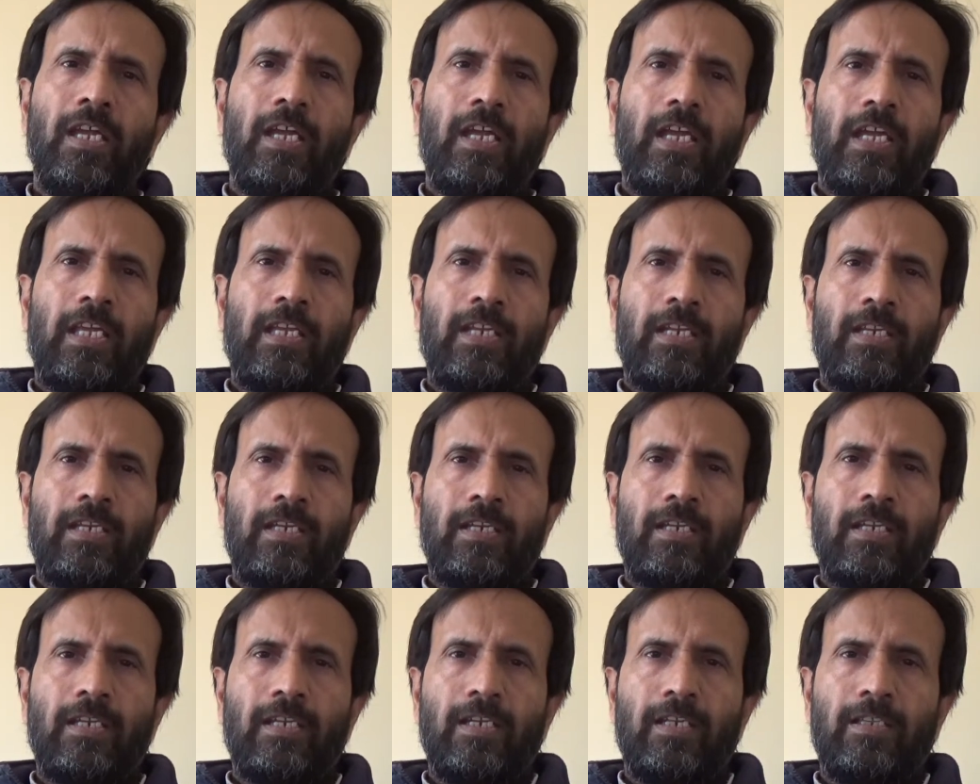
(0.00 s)
and
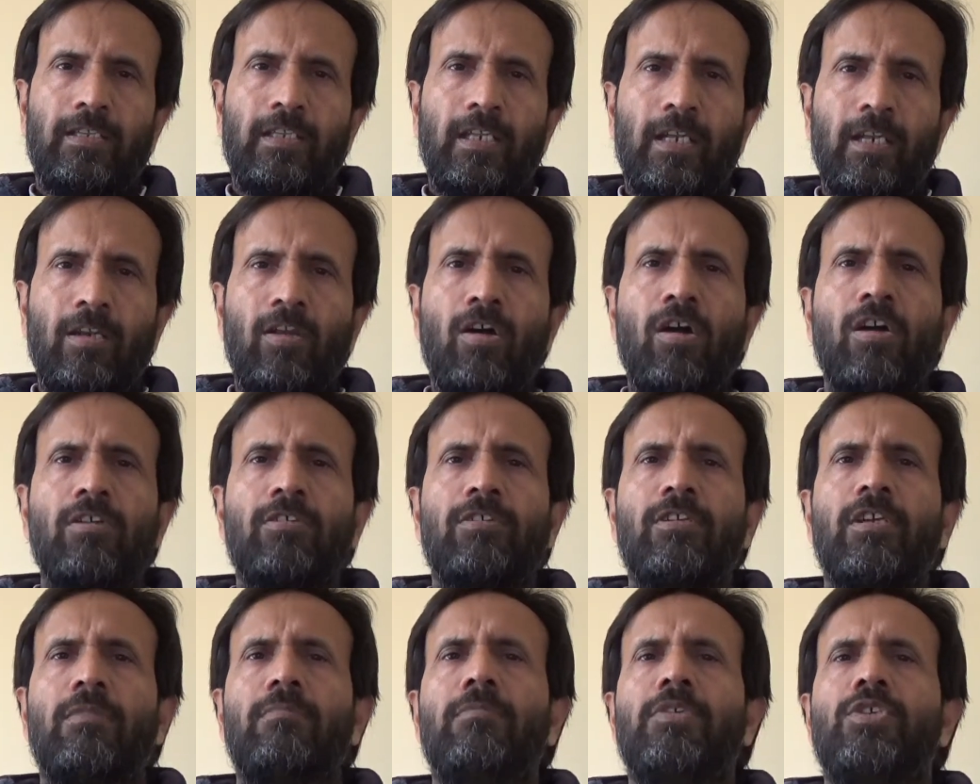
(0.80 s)
uh, the
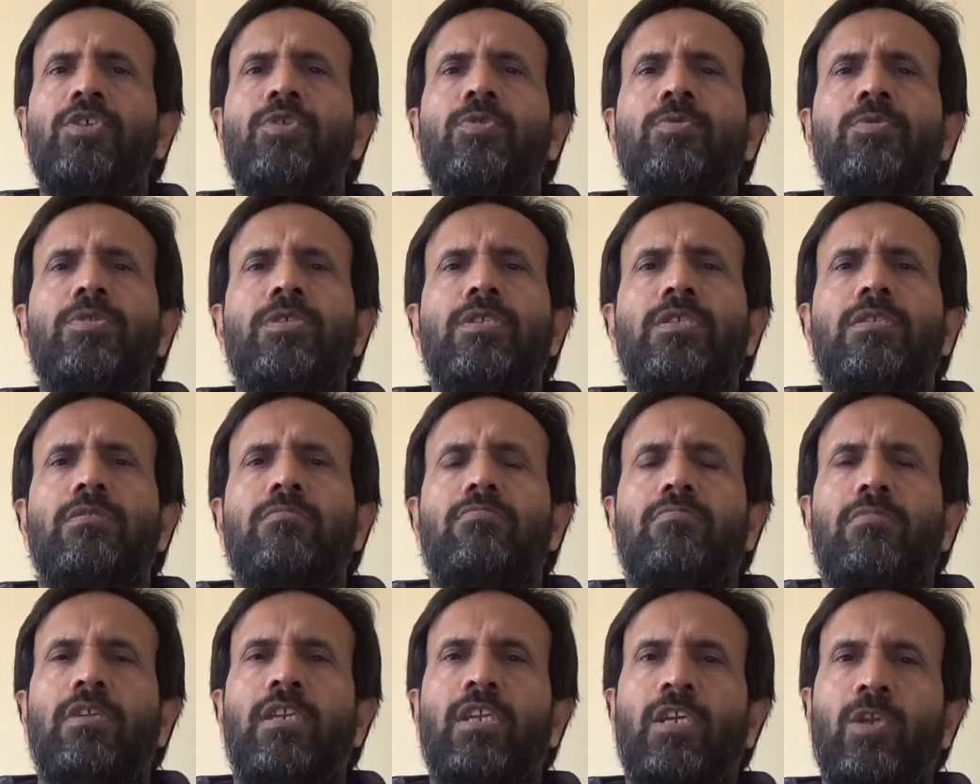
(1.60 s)
long-term
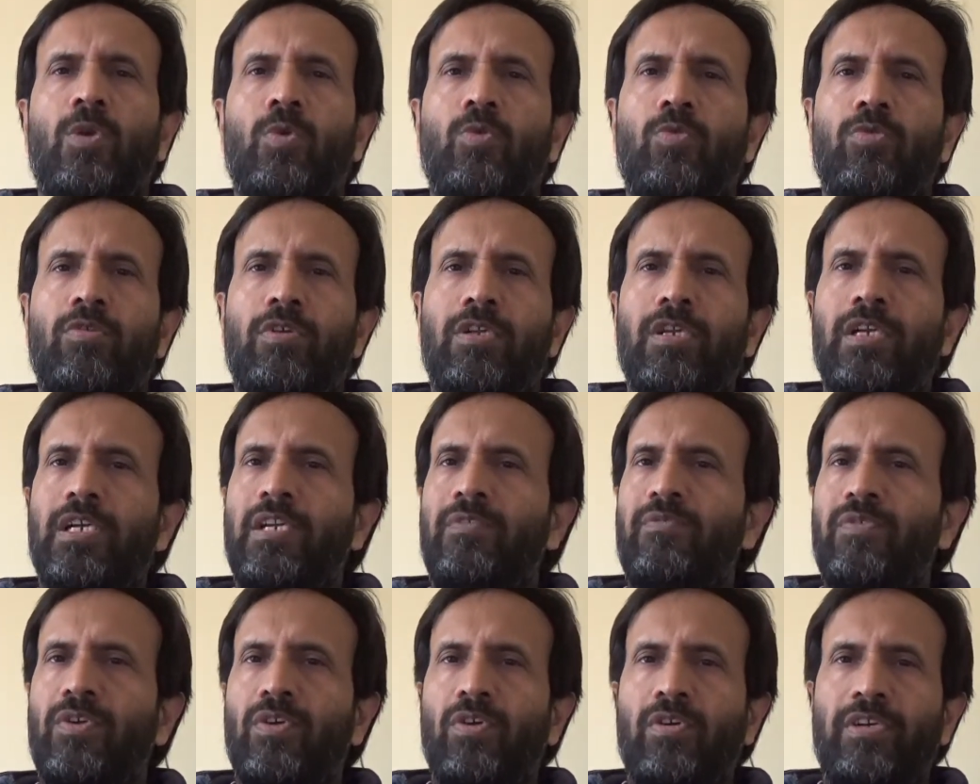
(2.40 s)
issues include uh,
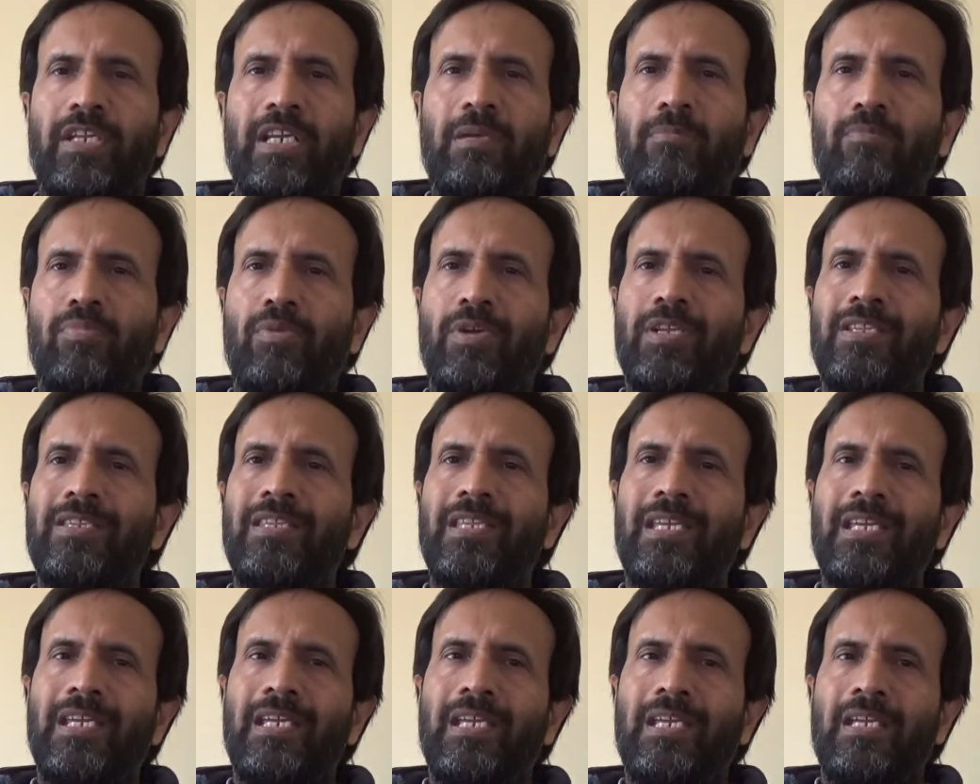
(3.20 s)
difficulty in
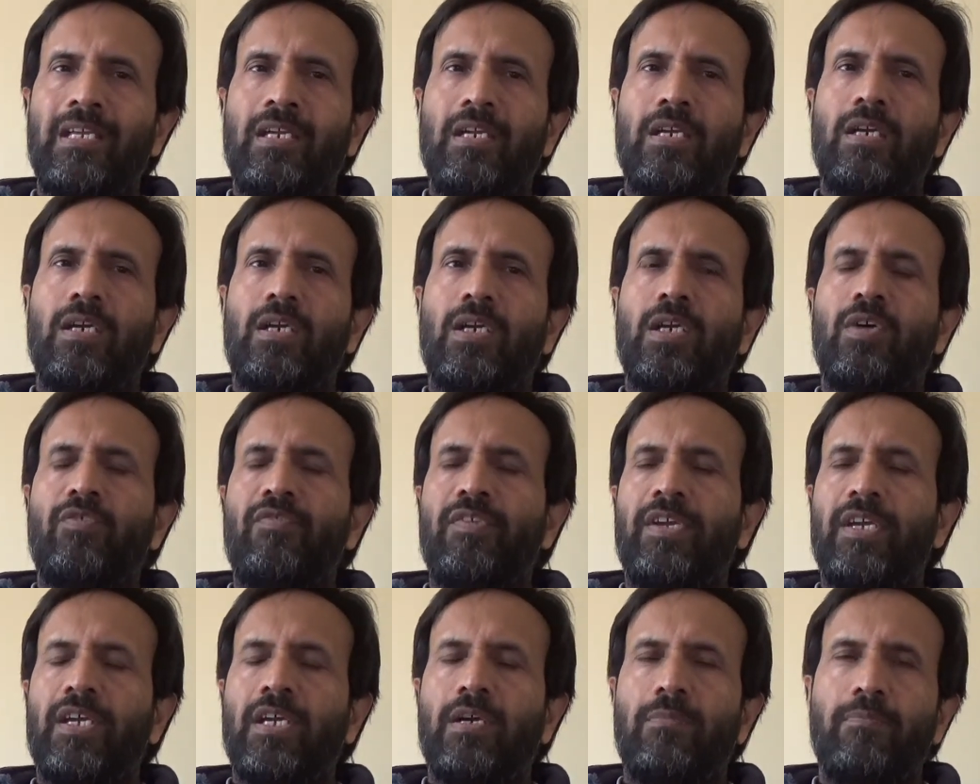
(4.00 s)
breathing
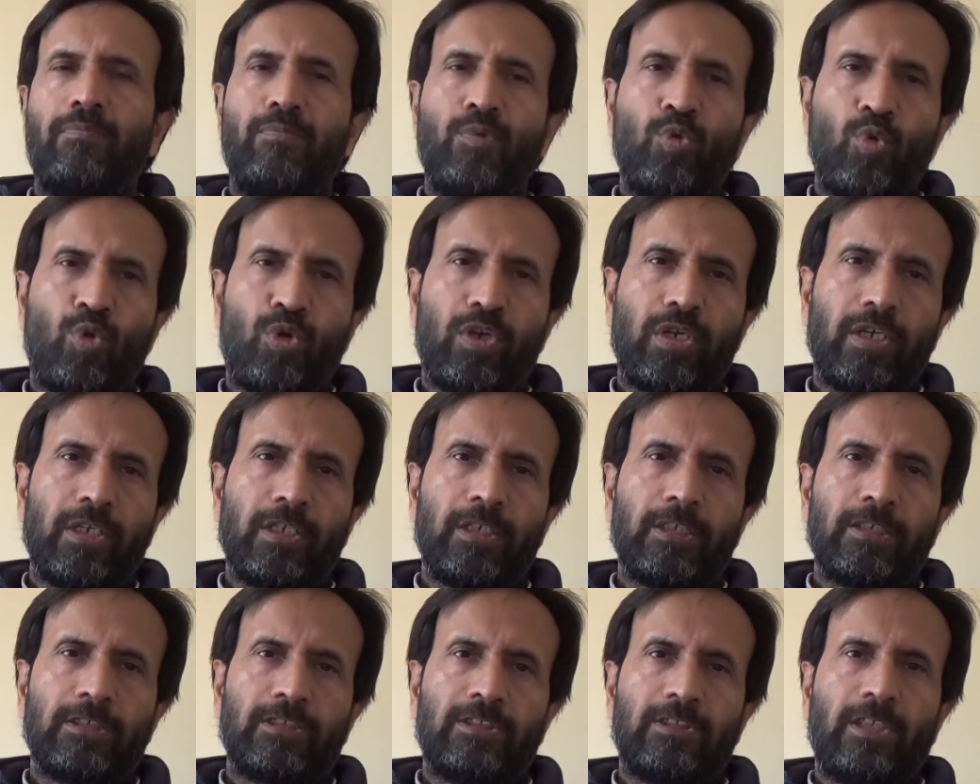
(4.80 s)
coughing of
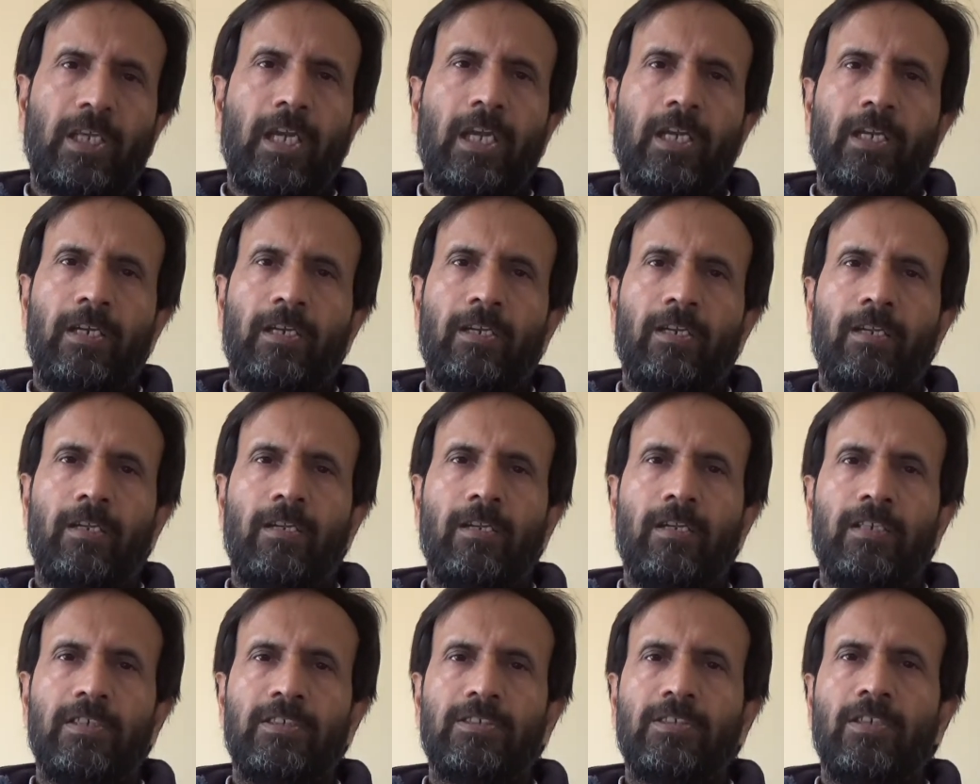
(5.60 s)
mucus and
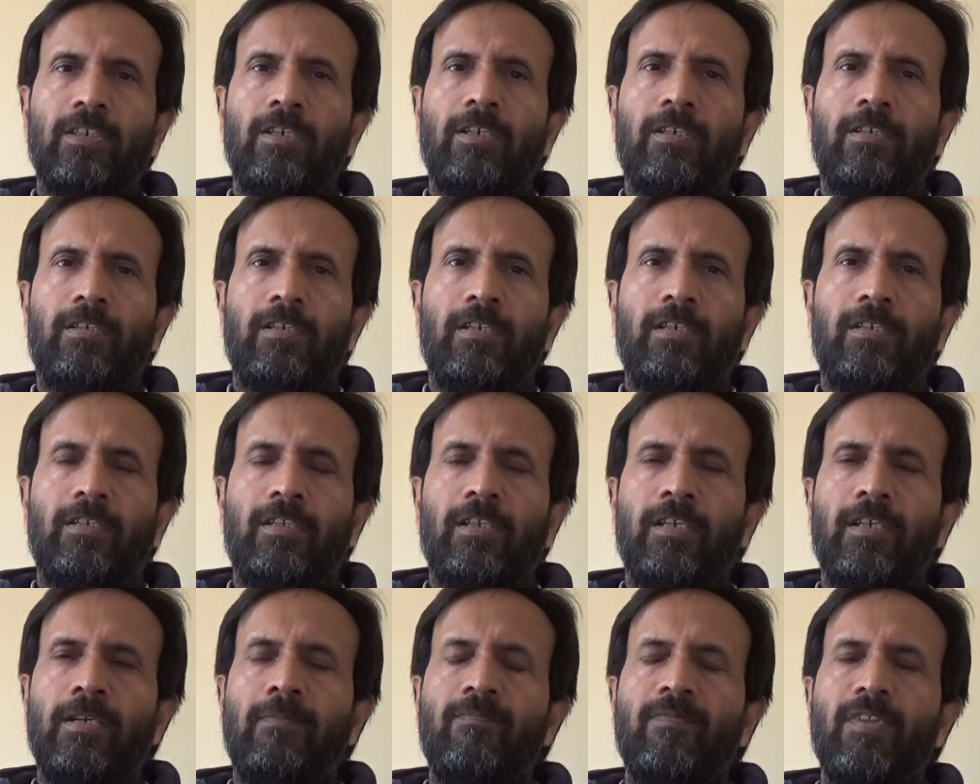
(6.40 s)
uh, result in
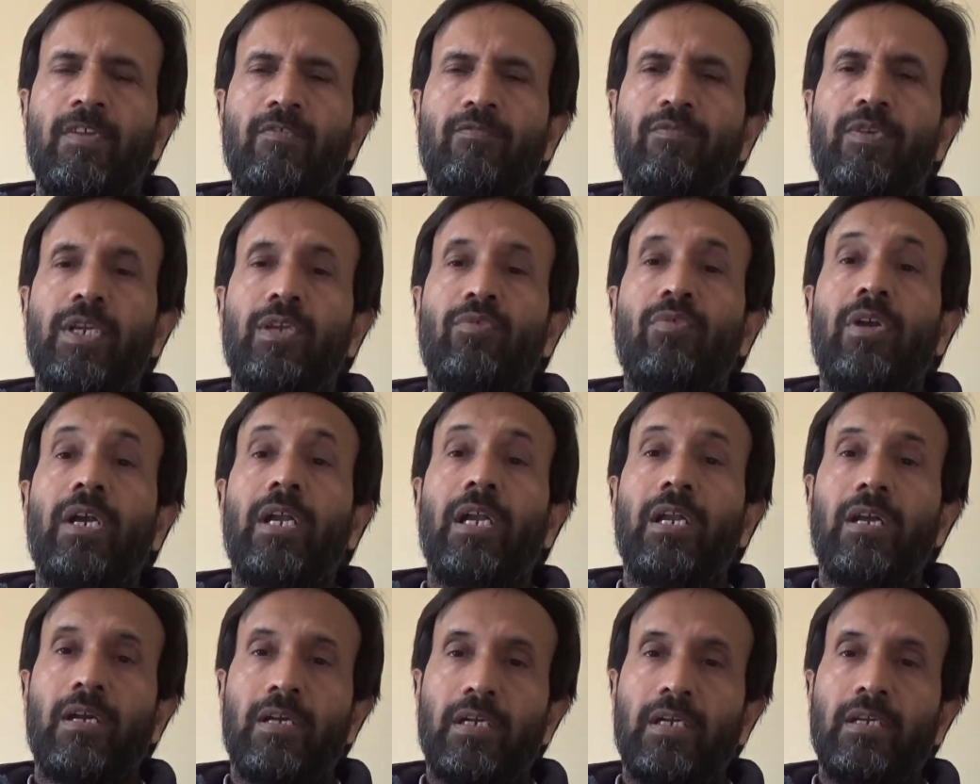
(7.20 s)
the
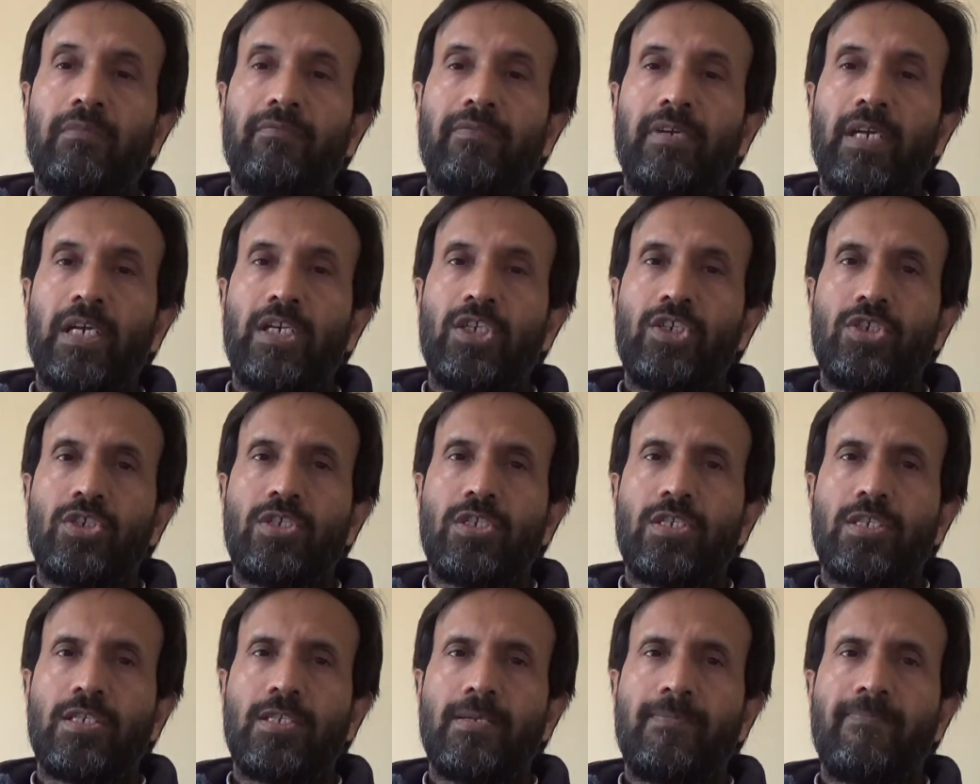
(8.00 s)
frequent lung
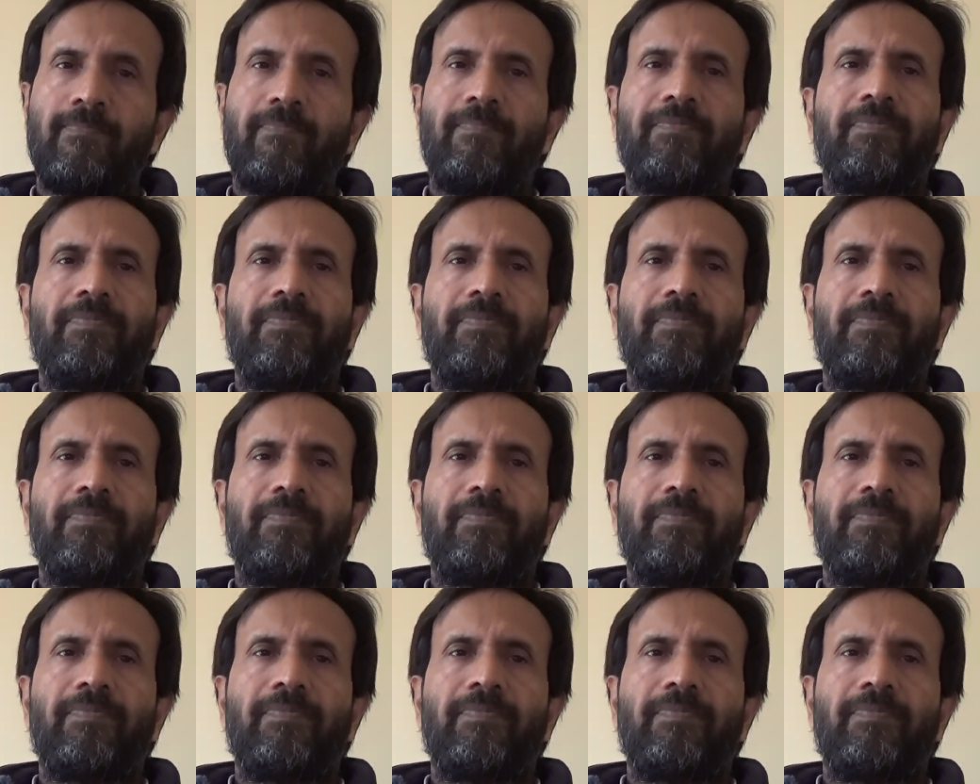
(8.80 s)
infections